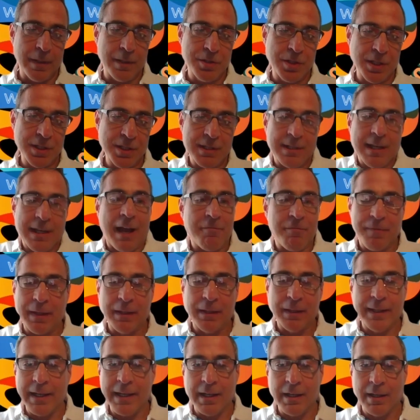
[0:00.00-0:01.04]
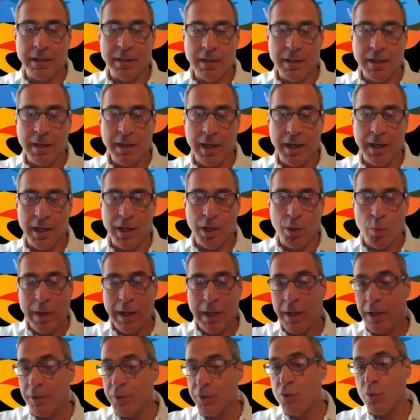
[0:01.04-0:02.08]
just not feeling
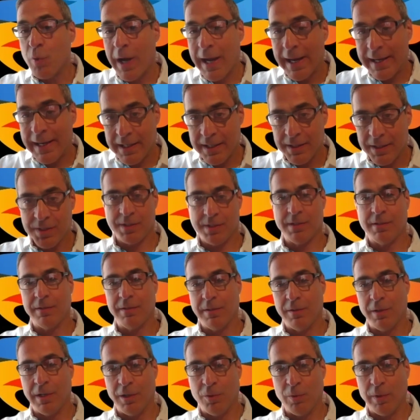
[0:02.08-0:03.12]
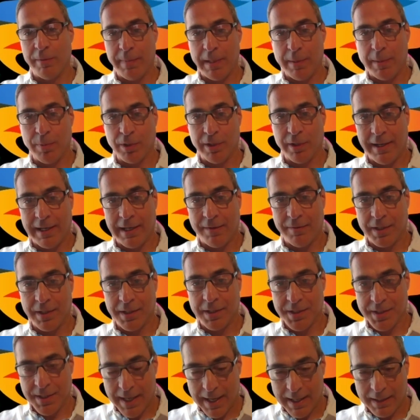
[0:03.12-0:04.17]
well, dryness when people are having
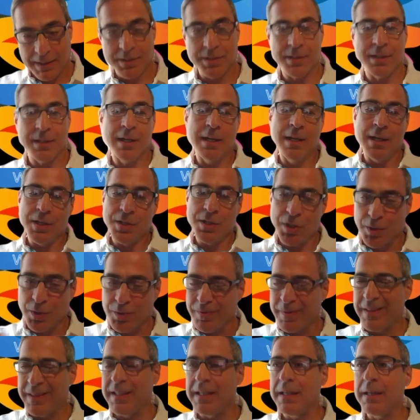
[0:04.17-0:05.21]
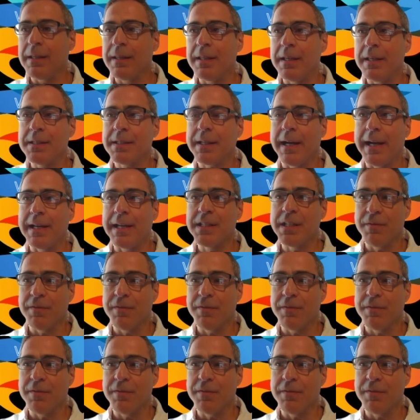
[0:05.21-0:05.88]
sex. So these kinds